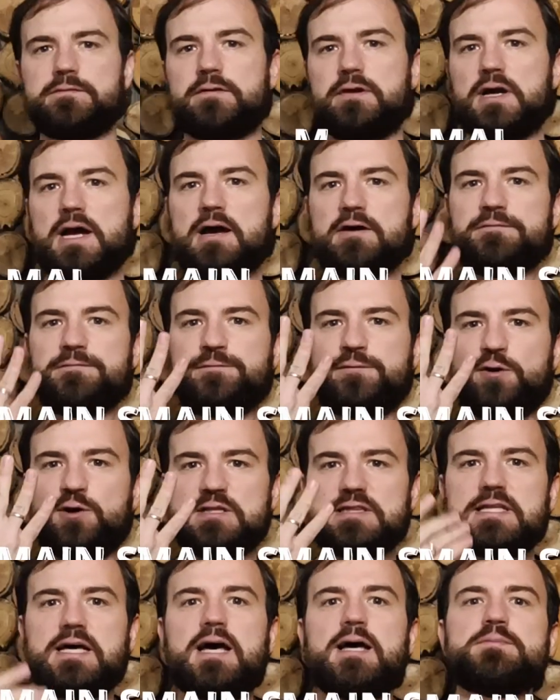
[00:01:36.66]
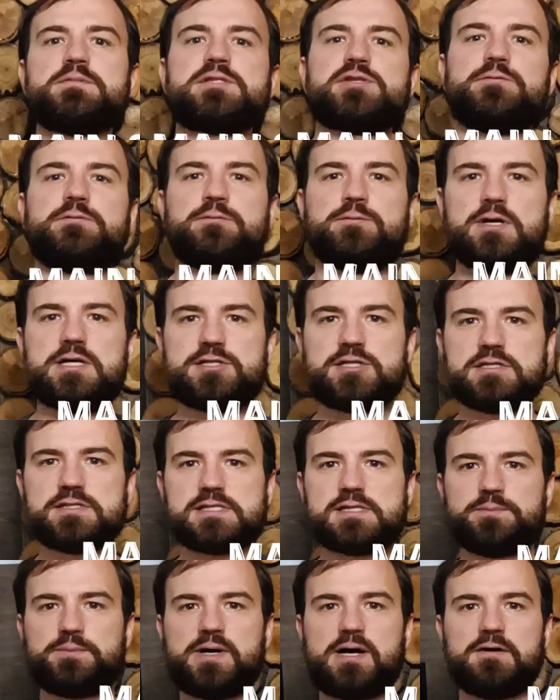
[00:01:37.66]
There are four types of
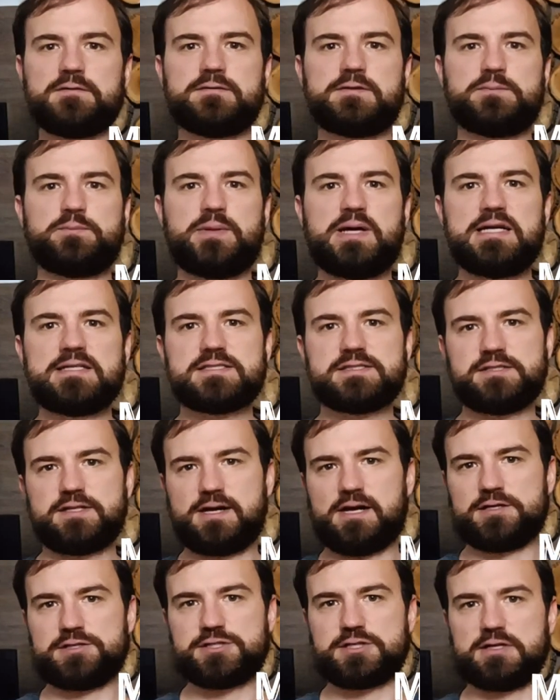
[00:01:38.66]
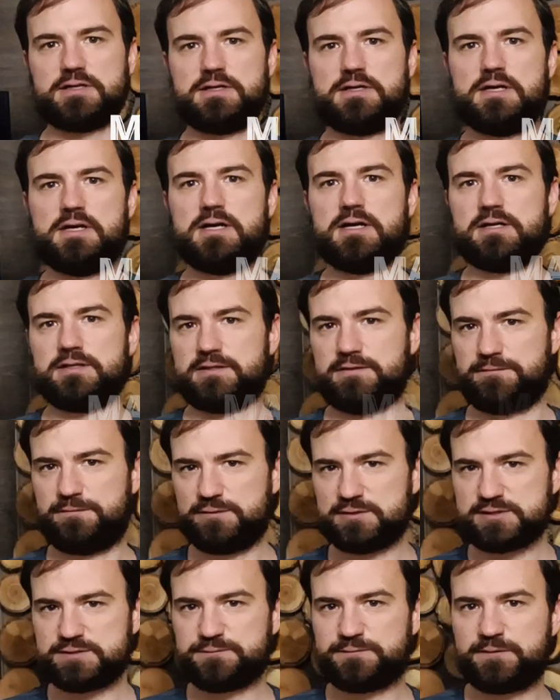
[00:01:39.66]
questions about the main structure, the
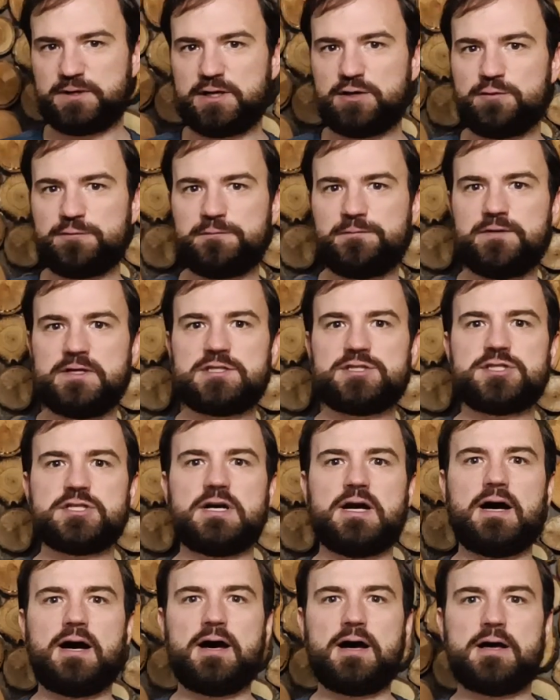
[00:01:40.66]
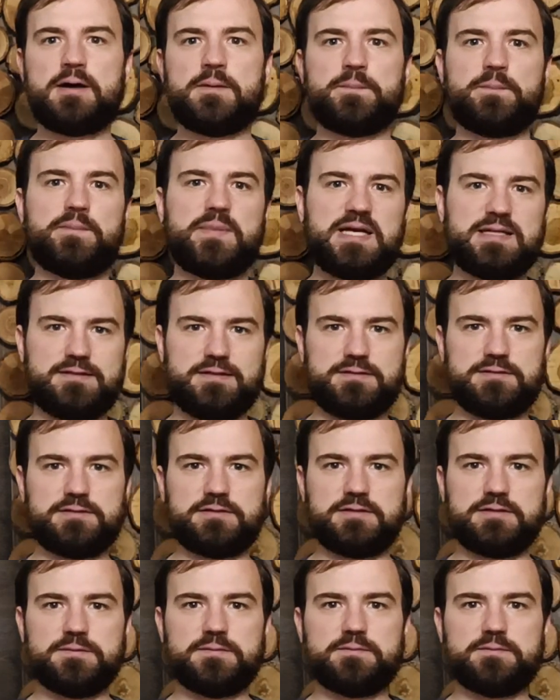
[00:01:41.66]
first three of which are mandatory.